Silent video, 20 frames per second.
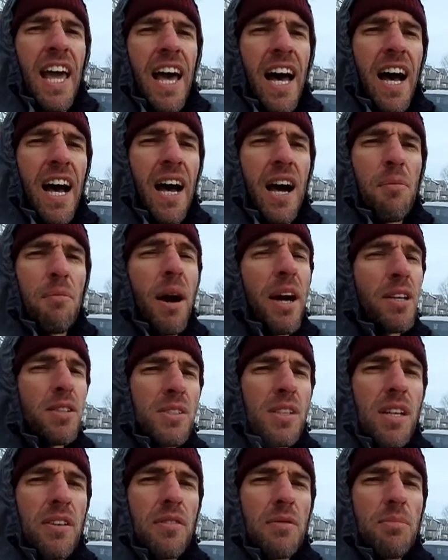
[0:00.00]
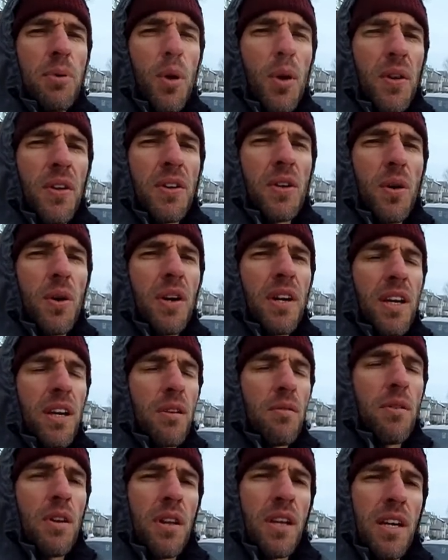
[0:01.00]
I used to live in Portland,
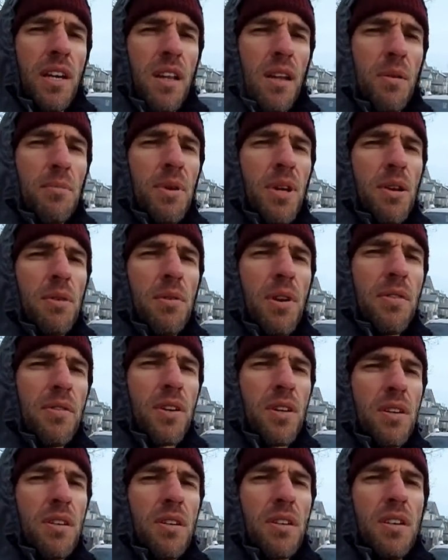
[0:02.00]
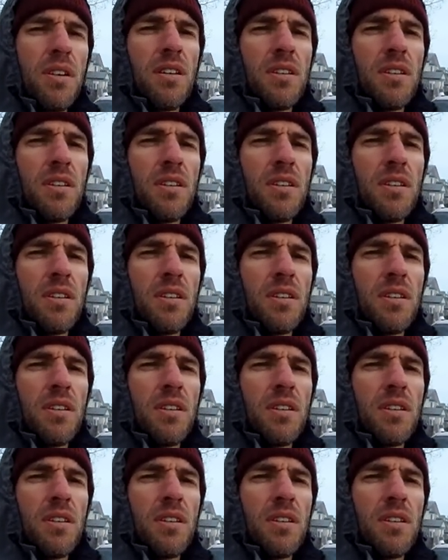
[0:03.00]
Oregon, where the Columbia River